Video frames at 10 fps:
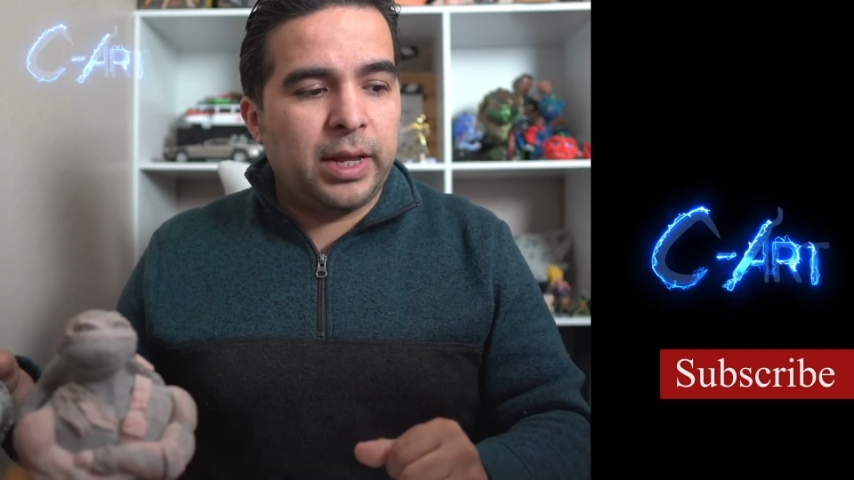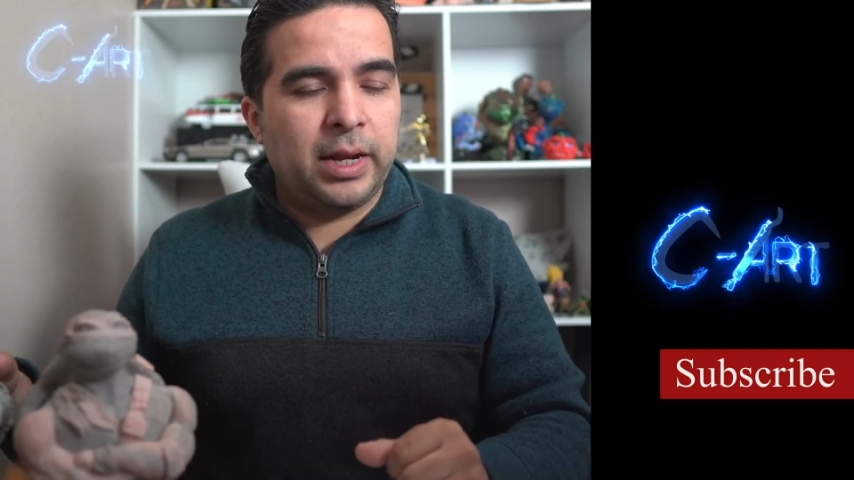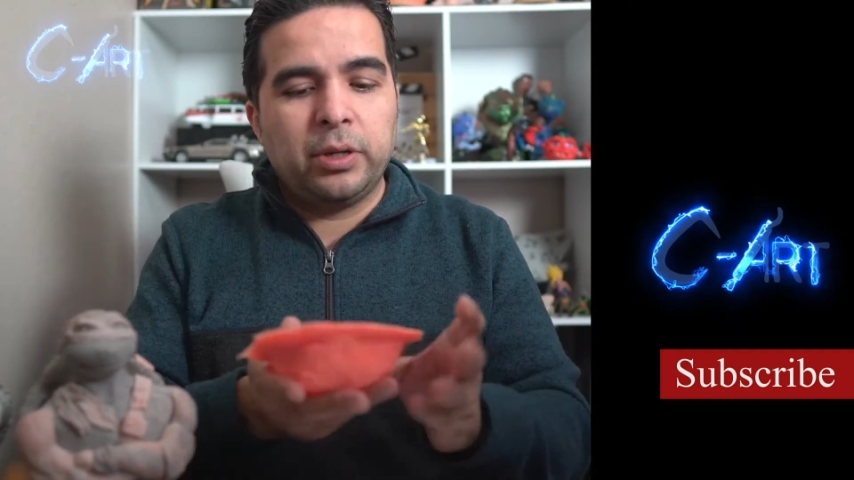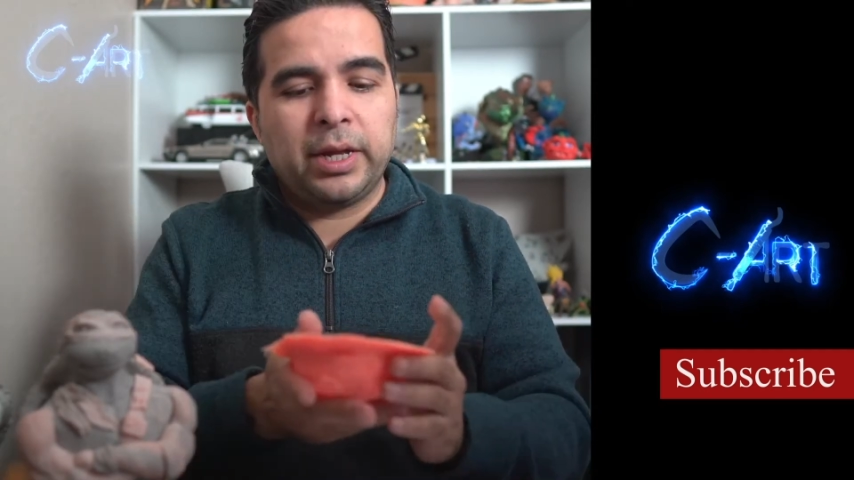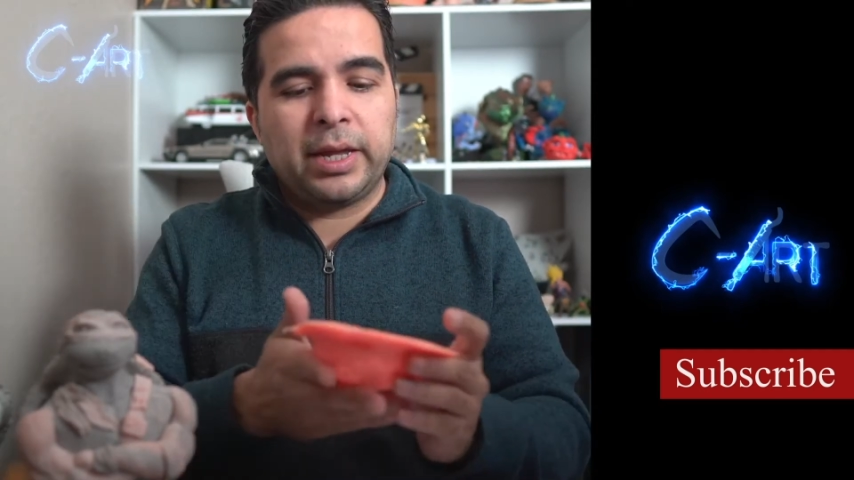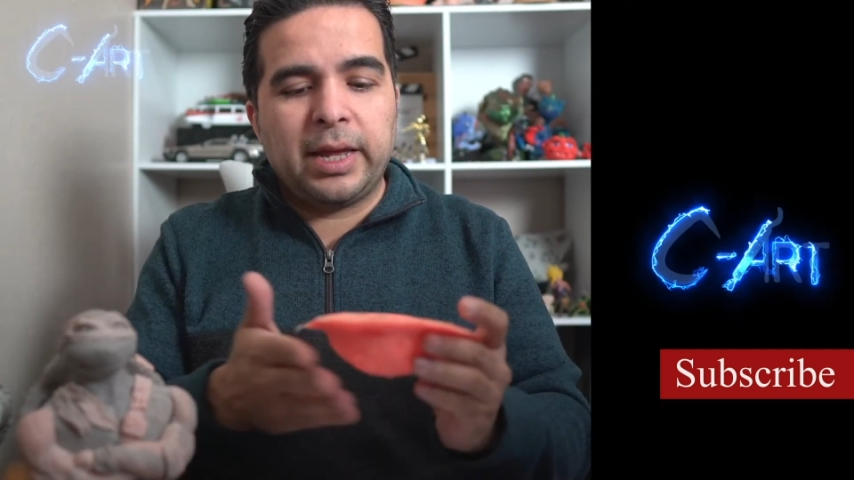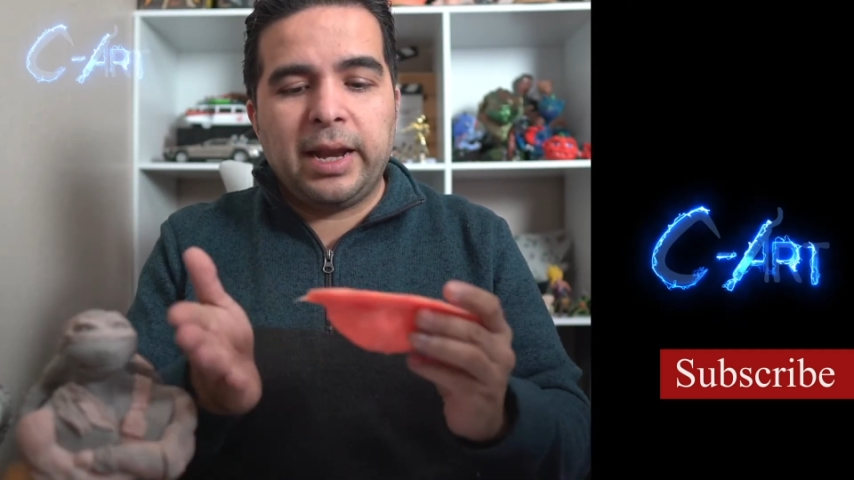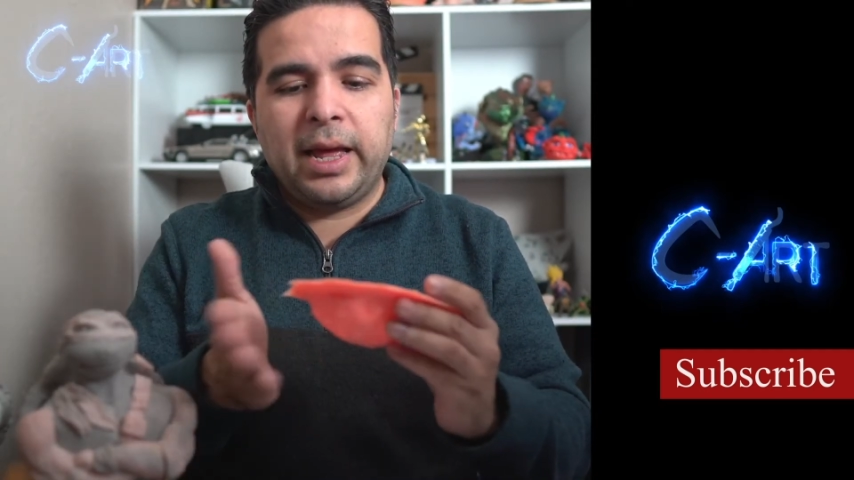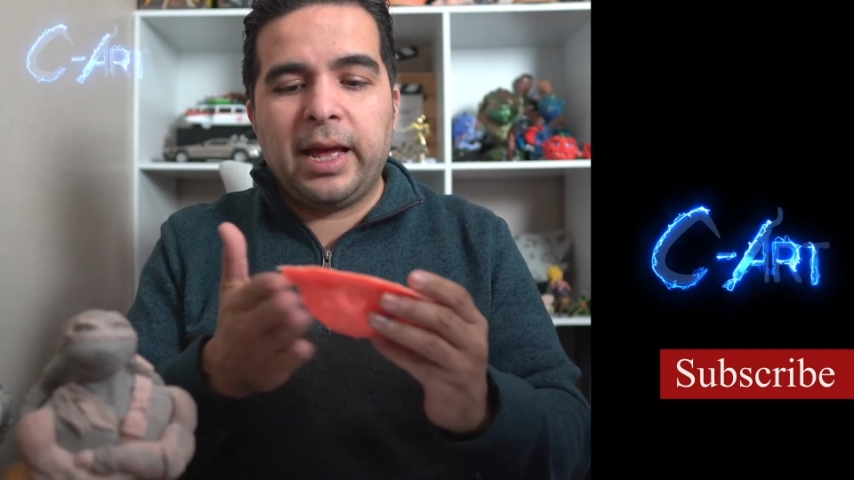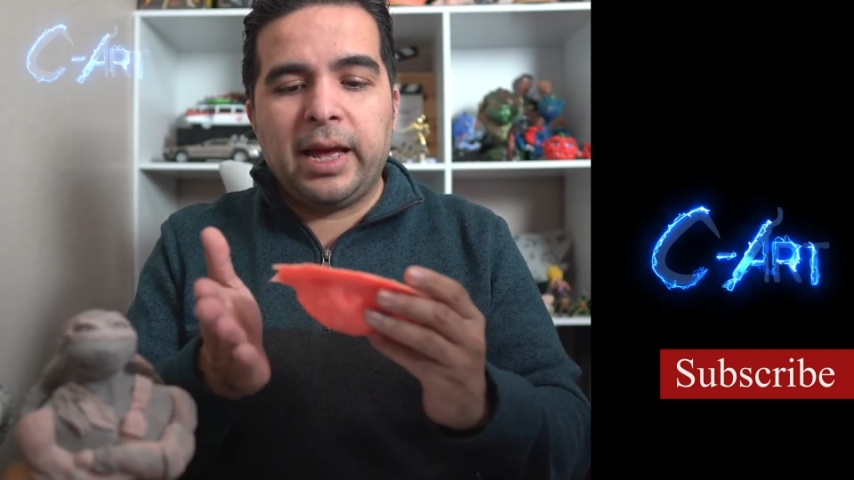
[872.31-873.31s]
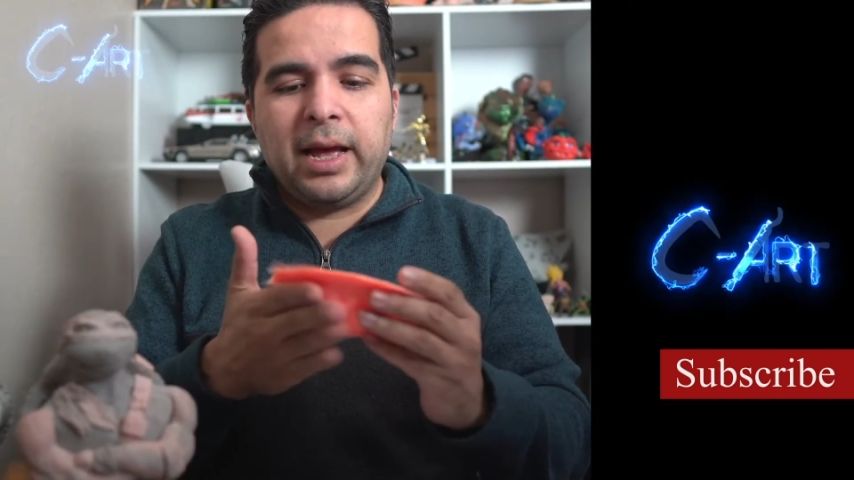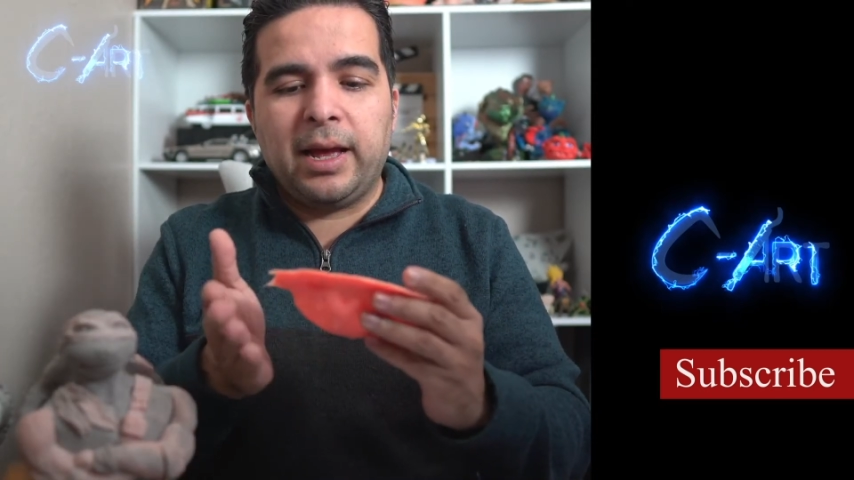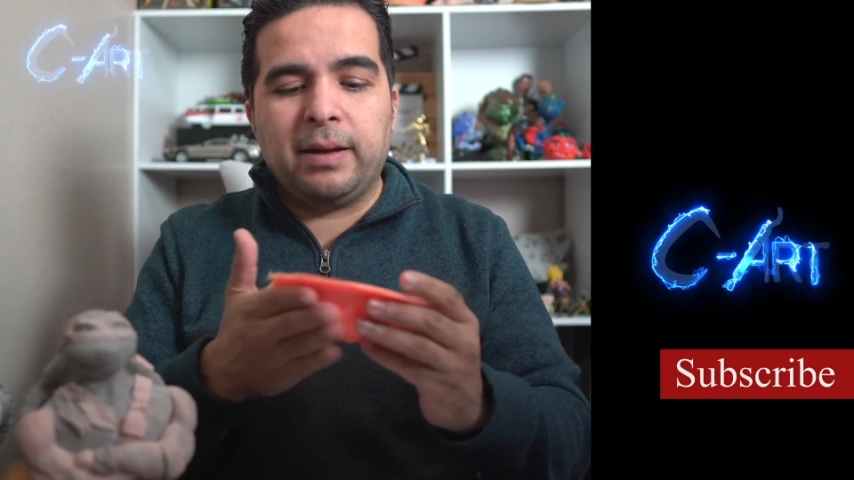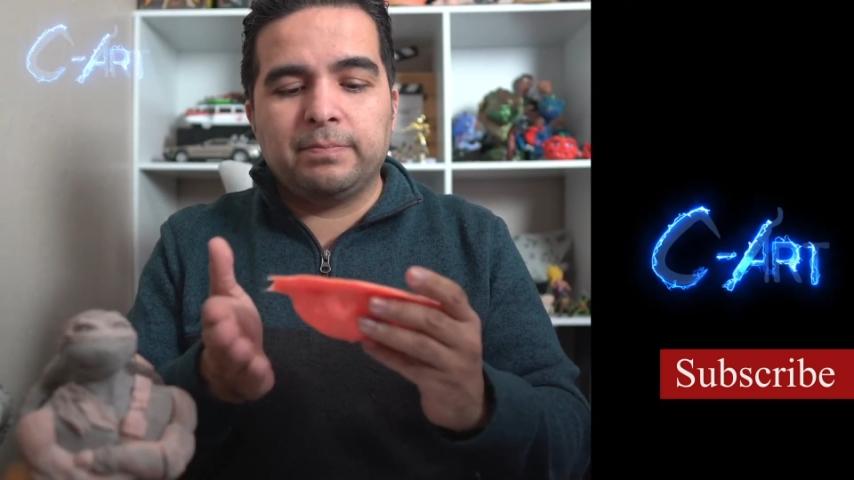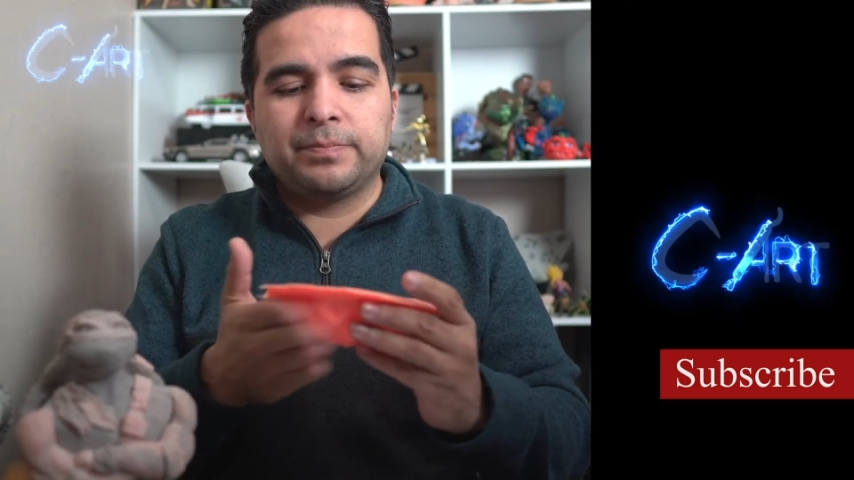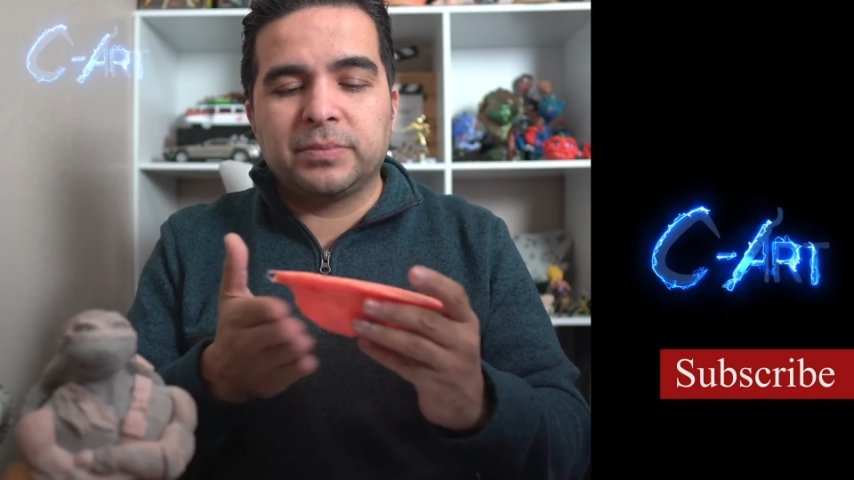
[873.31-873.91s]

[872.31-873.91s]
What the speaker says: and kind of